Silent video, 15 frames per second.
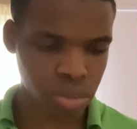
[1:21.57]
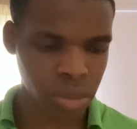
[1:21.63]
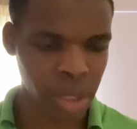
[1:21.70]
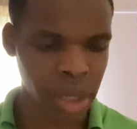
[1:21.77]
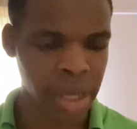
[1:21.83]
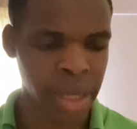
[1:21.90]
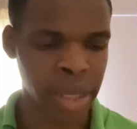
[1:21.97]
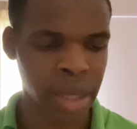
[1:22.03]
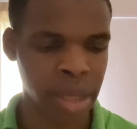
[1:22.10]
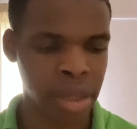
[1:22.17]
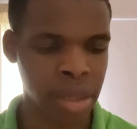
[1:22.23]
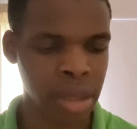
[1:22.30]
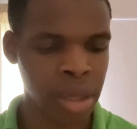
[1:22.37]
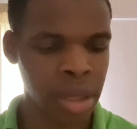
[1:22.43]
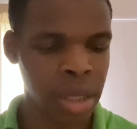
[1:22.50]
and
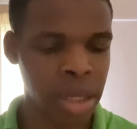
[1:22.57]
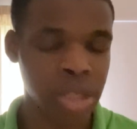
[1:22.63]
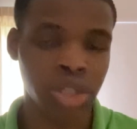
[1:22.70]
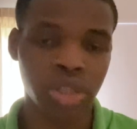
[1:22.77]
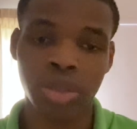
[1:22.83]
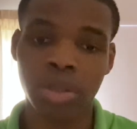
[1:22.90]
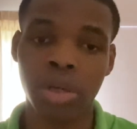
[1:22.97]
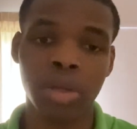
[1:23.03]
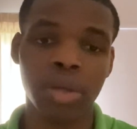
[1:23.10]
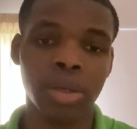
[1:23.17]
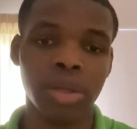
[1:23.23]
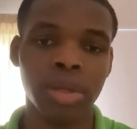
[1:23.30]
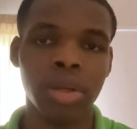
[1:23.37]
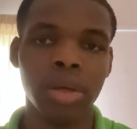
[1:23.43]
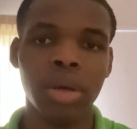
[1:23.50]
it's just not
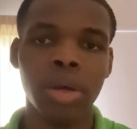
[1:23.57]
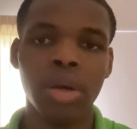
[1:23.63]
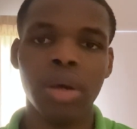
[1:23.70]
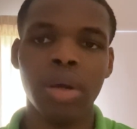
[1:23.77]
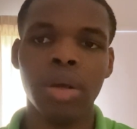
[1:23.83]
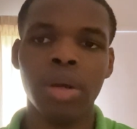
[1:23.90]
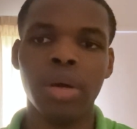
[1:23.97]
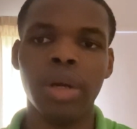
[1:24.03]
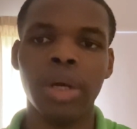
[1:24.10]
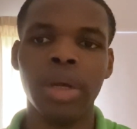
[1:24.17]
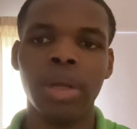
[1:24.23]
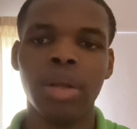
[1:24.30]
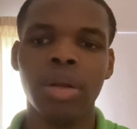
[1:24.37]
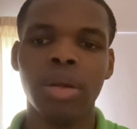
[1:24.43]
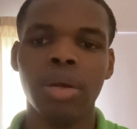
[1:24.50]
good,
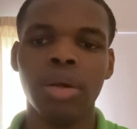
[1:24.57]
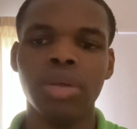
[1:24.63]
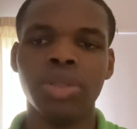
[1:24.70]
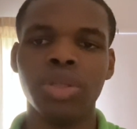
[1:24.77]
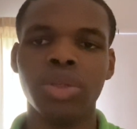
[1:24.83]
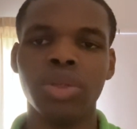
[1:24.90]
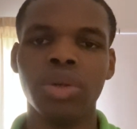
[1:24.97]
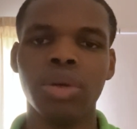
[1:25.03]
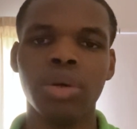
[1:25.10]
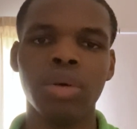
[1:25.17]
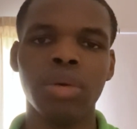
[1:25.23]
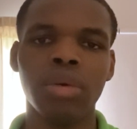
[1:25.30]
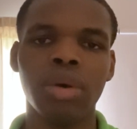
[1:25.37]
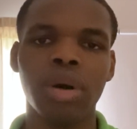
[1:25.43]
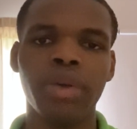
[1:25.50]
right?
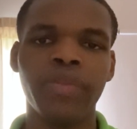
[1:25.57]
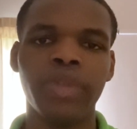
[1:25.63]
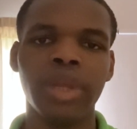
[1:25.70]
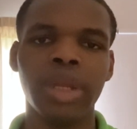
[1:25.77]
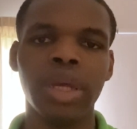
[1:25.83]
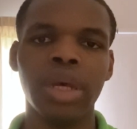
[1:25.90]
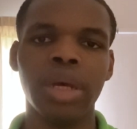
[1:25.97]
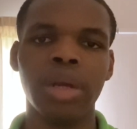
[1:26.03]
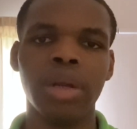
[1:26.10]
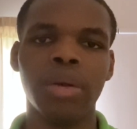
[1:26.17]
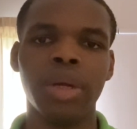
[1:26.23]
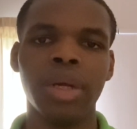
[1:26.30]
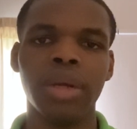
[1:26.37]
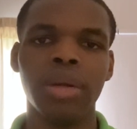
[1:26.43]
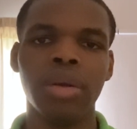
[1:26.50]
So after that,
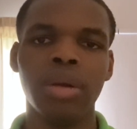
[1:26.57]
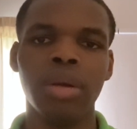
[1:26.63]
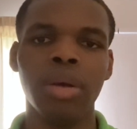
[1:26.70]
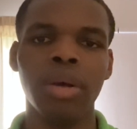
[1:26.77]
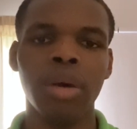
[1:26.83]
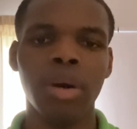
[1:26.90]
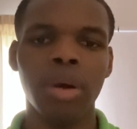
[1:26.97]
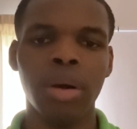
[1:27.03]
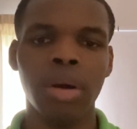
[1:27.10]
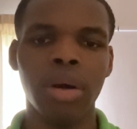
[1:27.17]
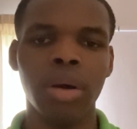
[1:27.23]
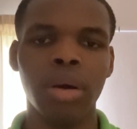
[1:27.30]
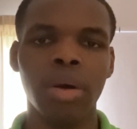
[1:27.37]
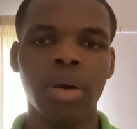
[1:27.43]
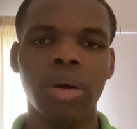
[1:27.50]
right,
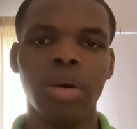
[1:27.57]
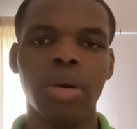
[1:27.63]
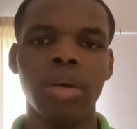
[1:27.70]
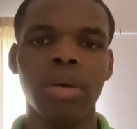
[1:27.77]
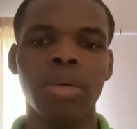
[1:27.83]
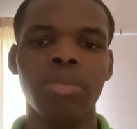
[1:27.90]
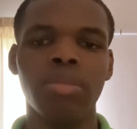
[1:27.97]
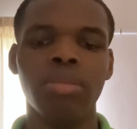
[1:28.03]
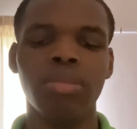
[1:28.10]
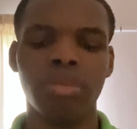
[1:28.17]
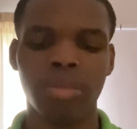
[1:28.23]
um,